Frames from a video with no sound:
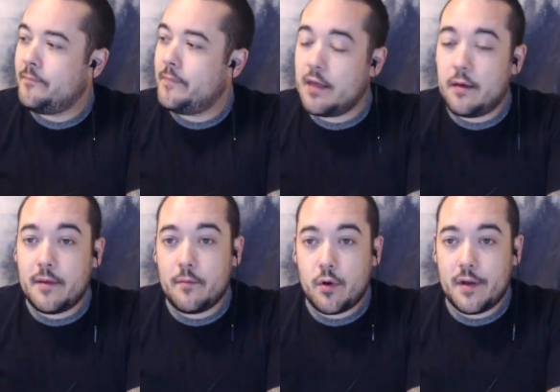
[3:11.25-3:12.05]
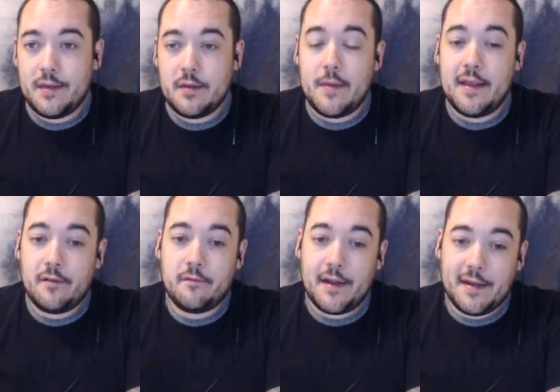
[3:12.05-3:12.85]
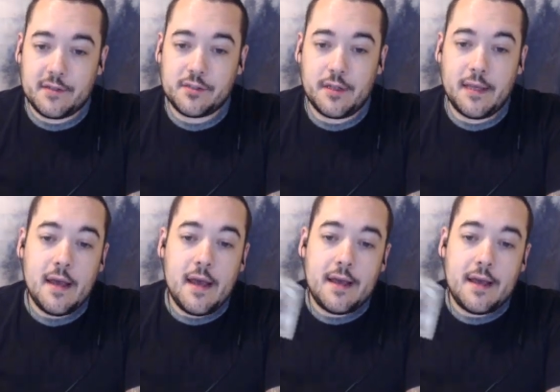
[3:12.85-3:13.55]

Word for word: becoming more independent financially